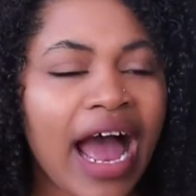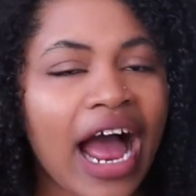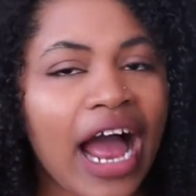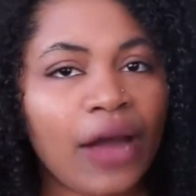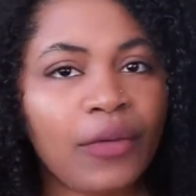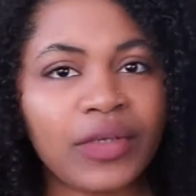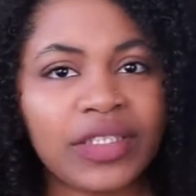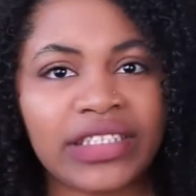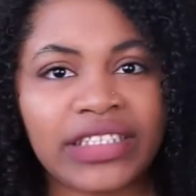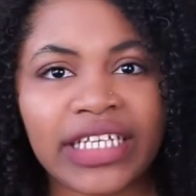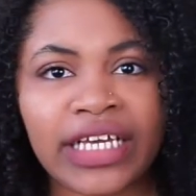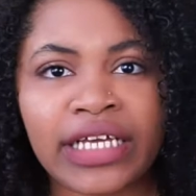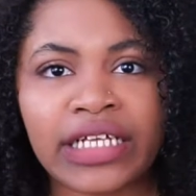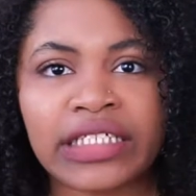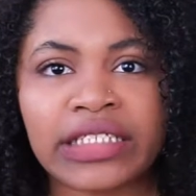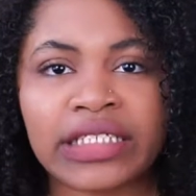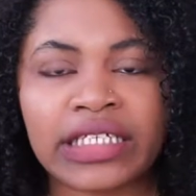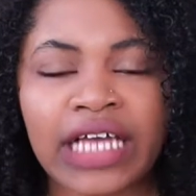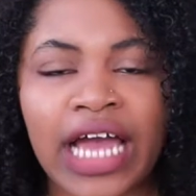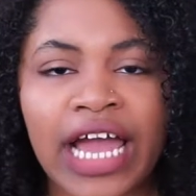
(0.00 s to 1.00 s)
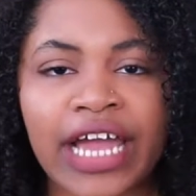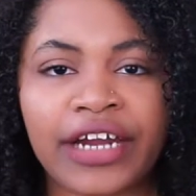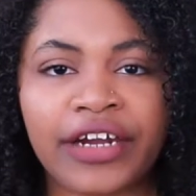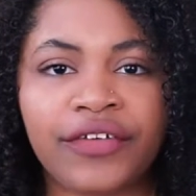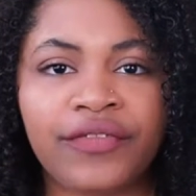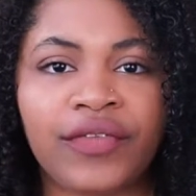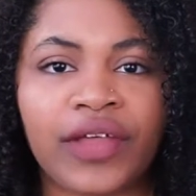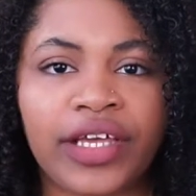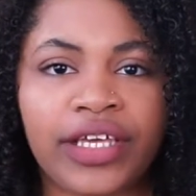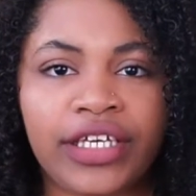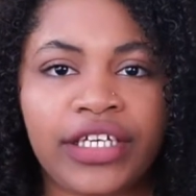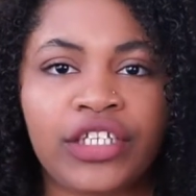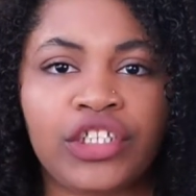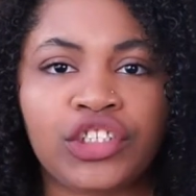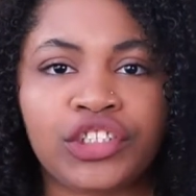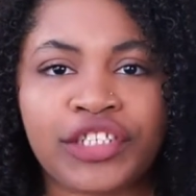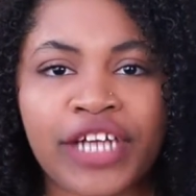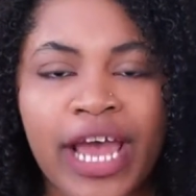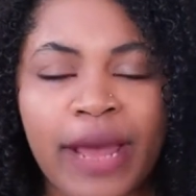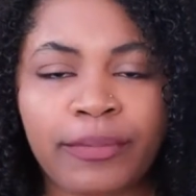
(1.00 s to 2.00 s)
I would say it's kind of like
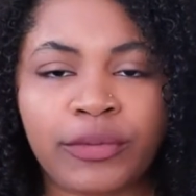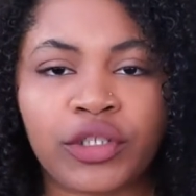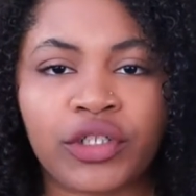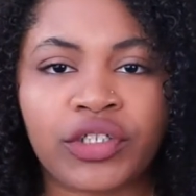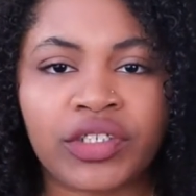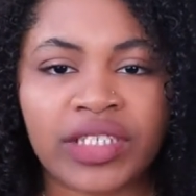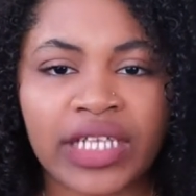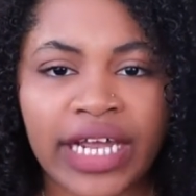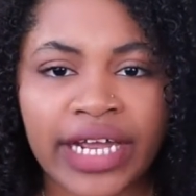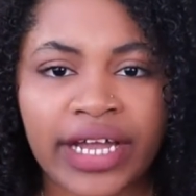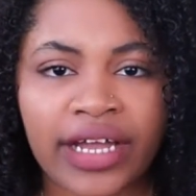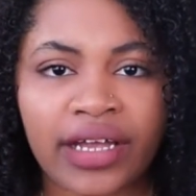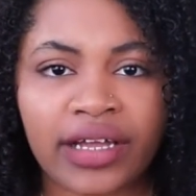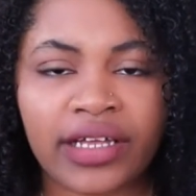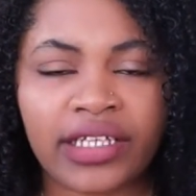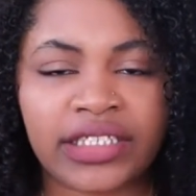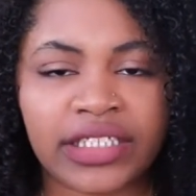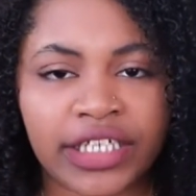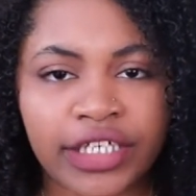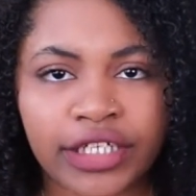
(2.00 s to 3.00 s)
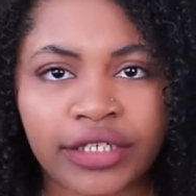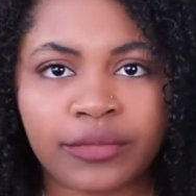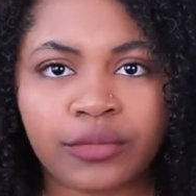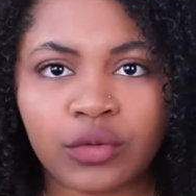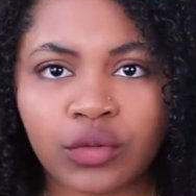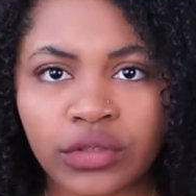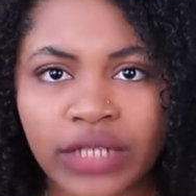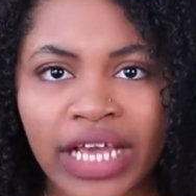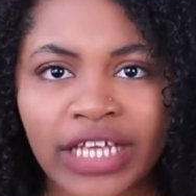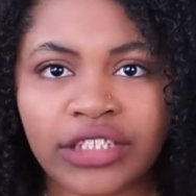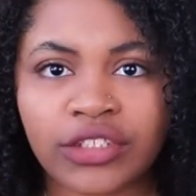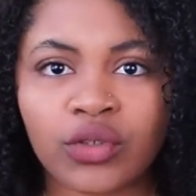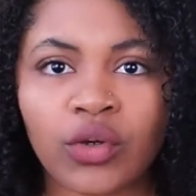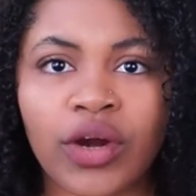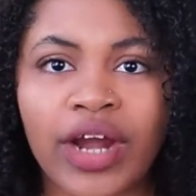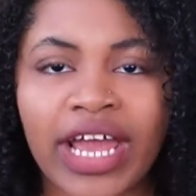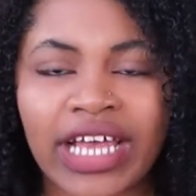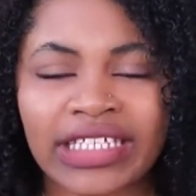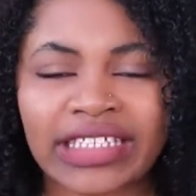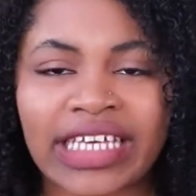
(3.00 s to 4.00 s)
each chapter is like, it's like a
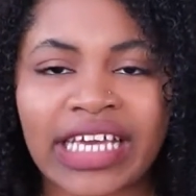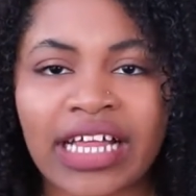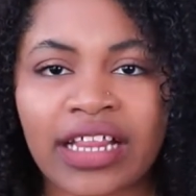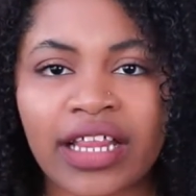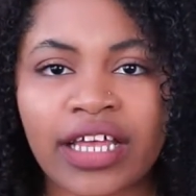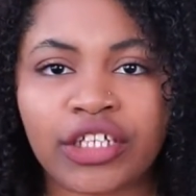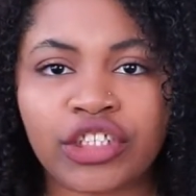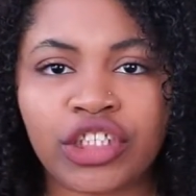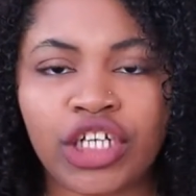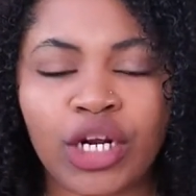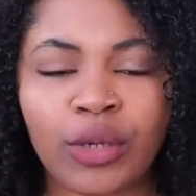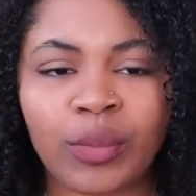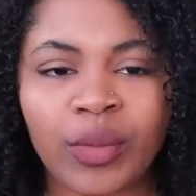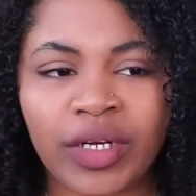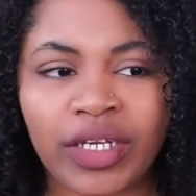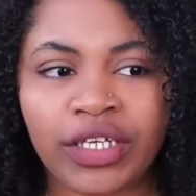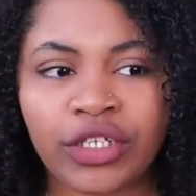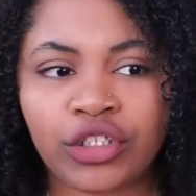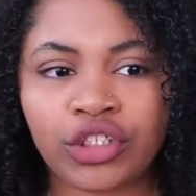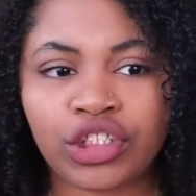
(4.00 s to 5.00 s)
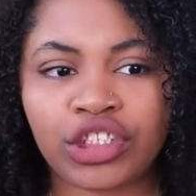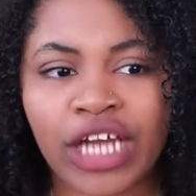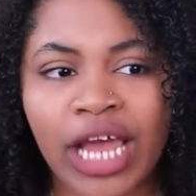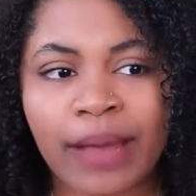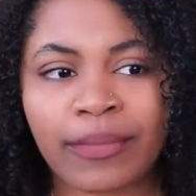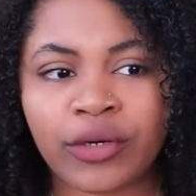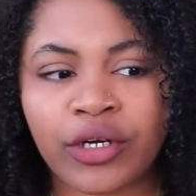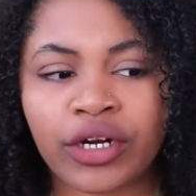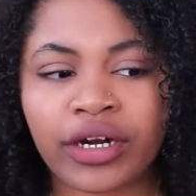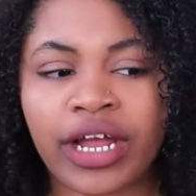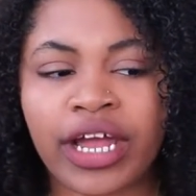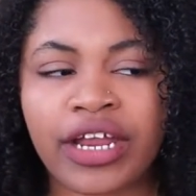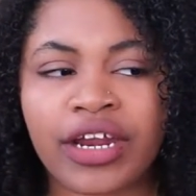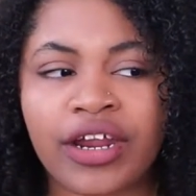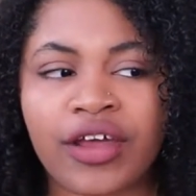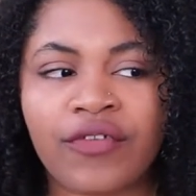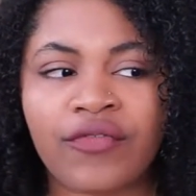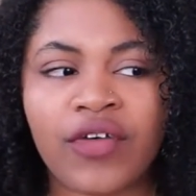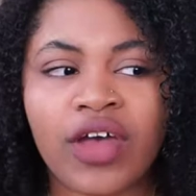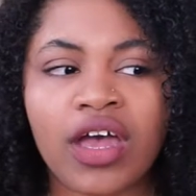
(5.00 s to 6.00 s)
short essay collection, but each chapter
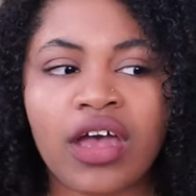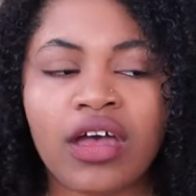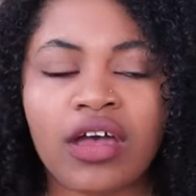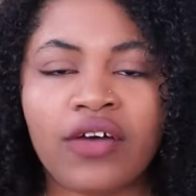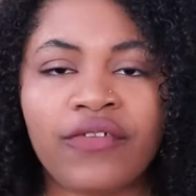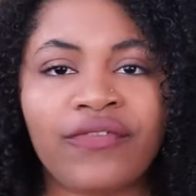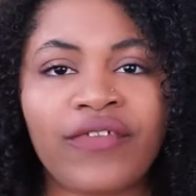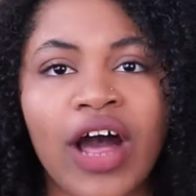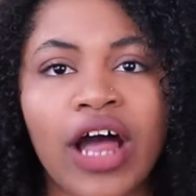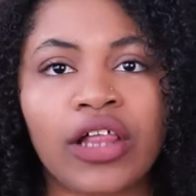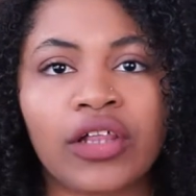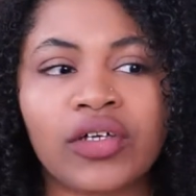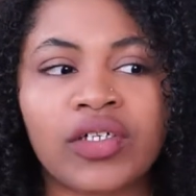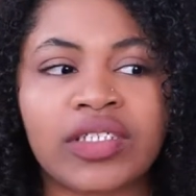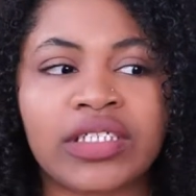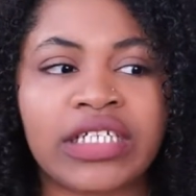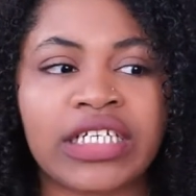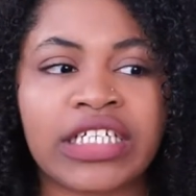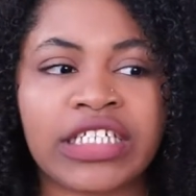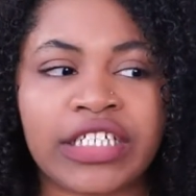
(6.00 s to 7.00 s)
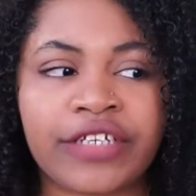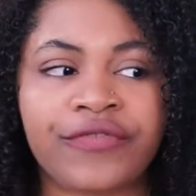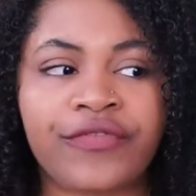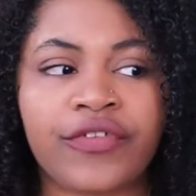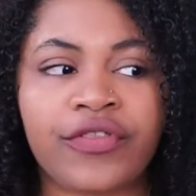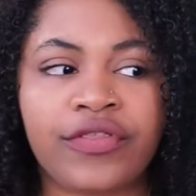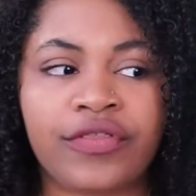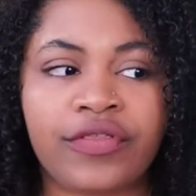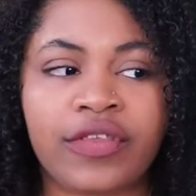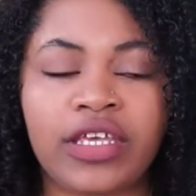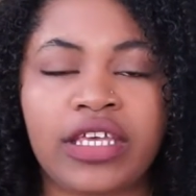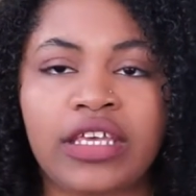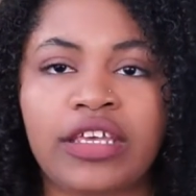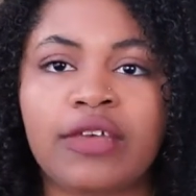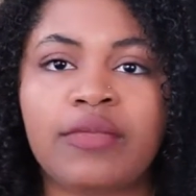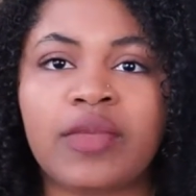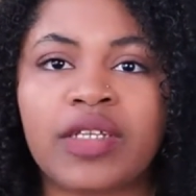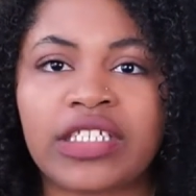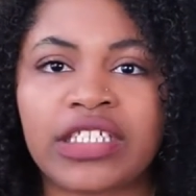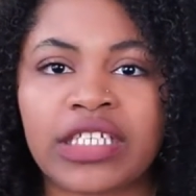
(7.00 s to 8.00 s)
kind of follows like a different
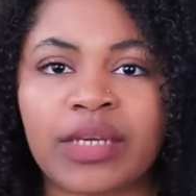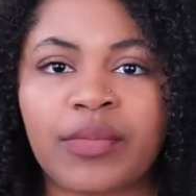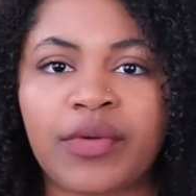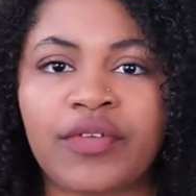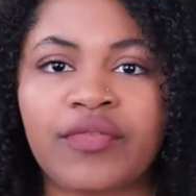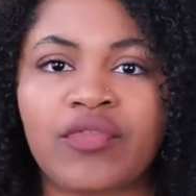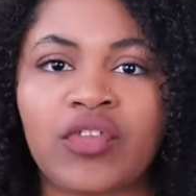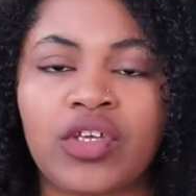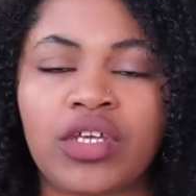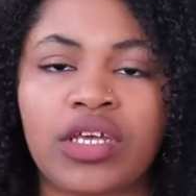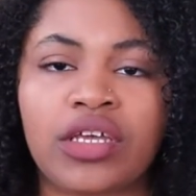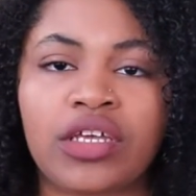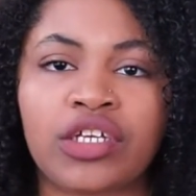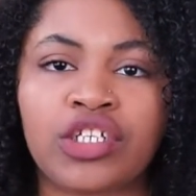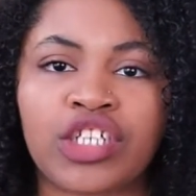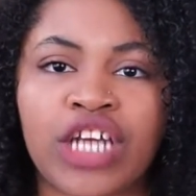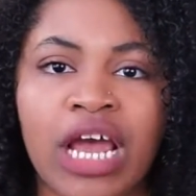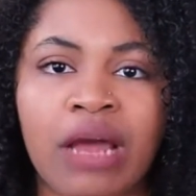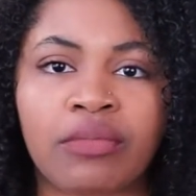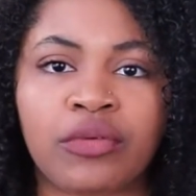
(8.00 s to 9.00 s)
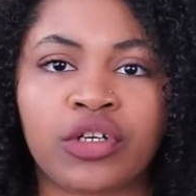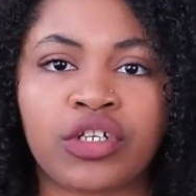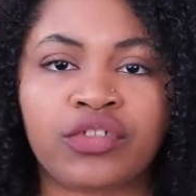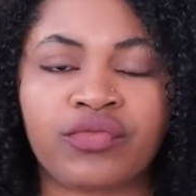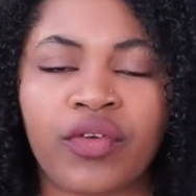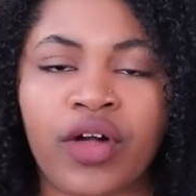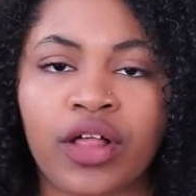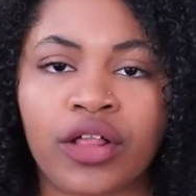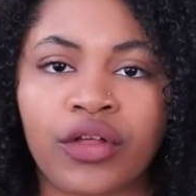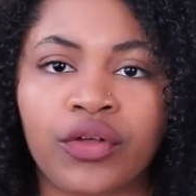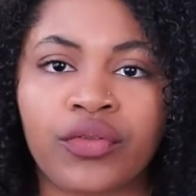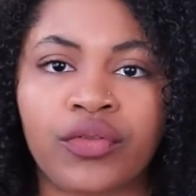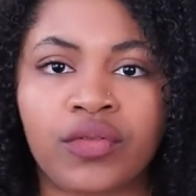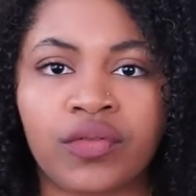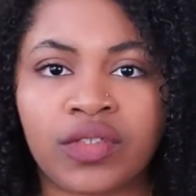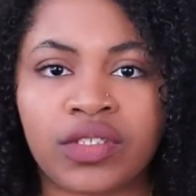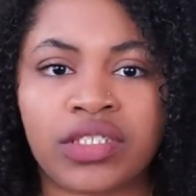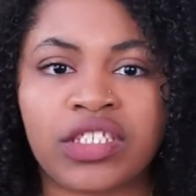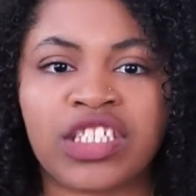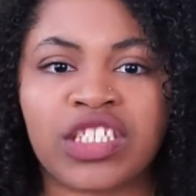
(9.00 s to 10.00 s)
theme, and some of the chapters follow
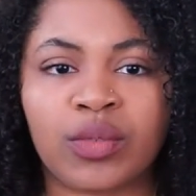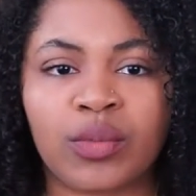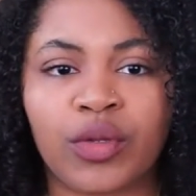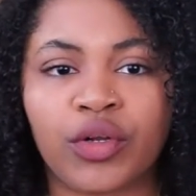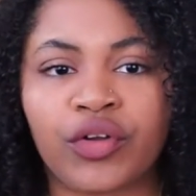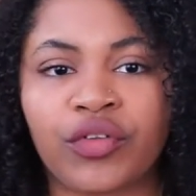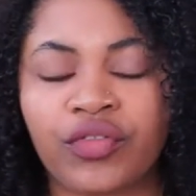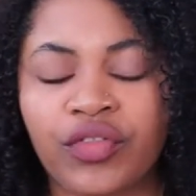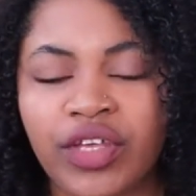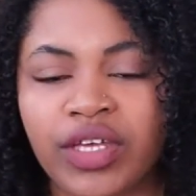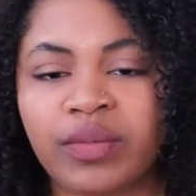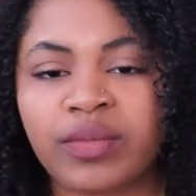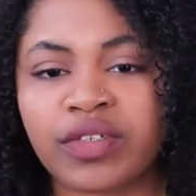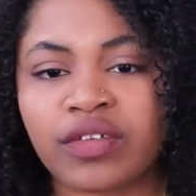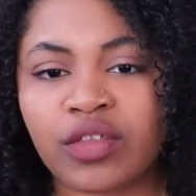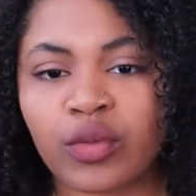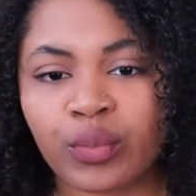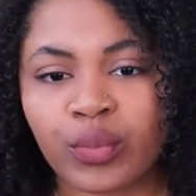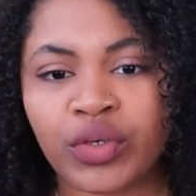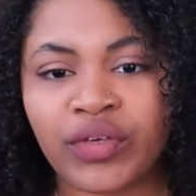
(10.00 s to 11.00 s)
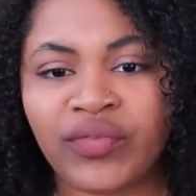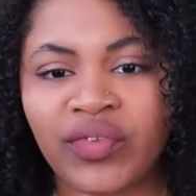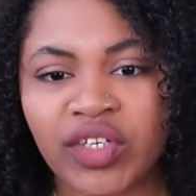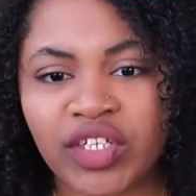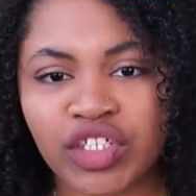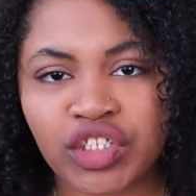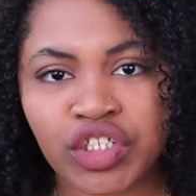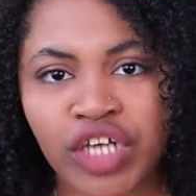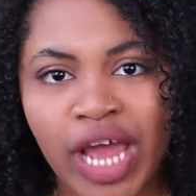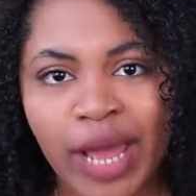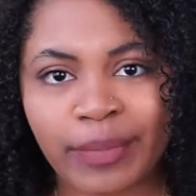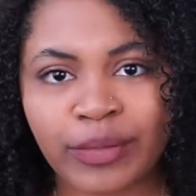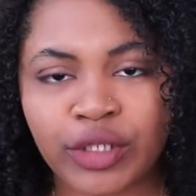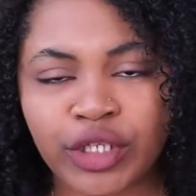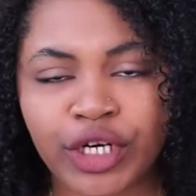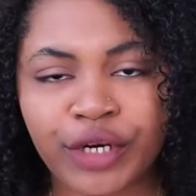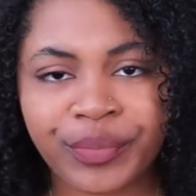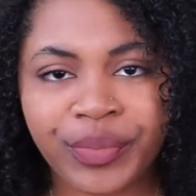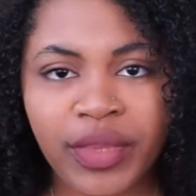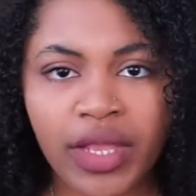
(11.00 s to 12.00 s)
similar themes of the previous
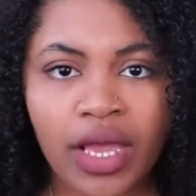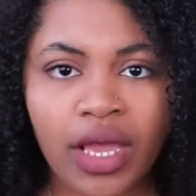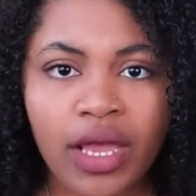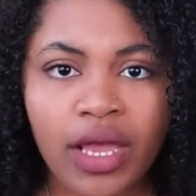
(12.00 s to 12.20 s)
chapter.